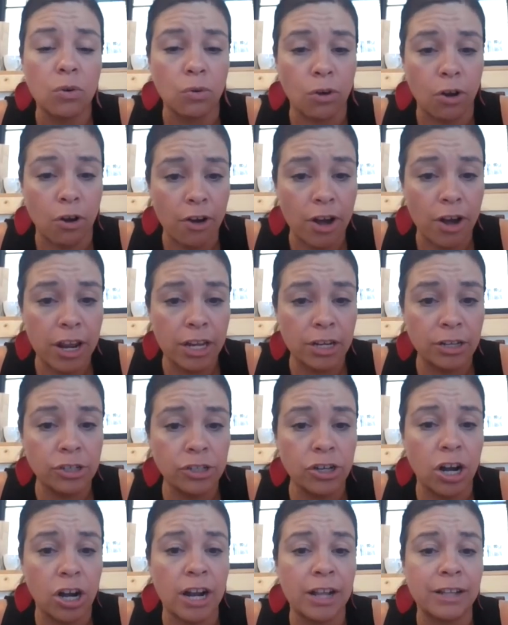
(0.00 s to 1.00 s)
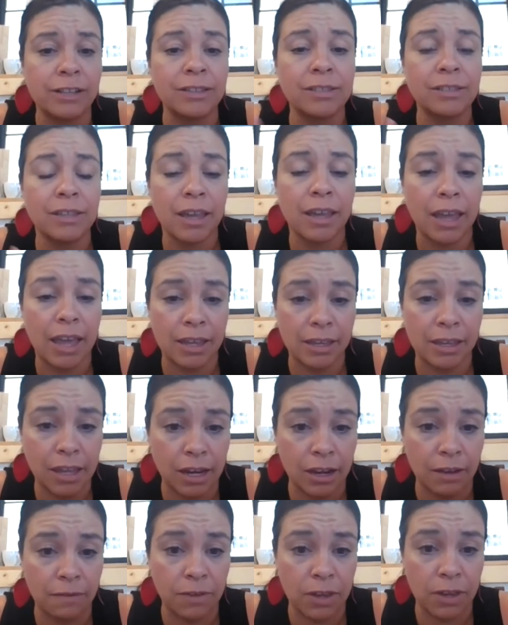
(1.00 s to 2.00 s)
ordering insurance, and
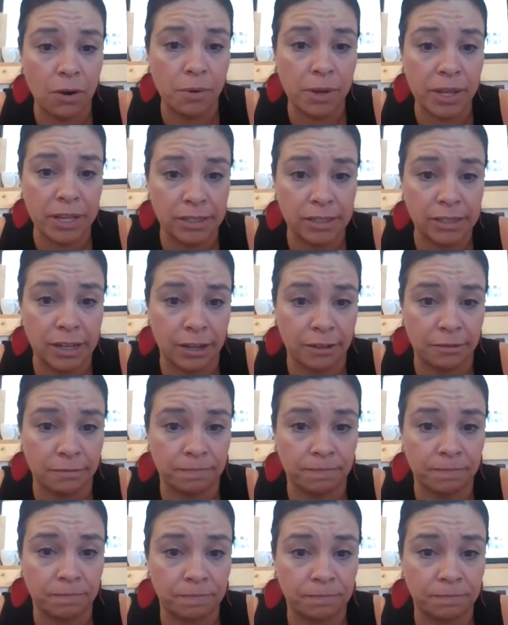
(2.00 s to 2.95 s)
getting VOEs done.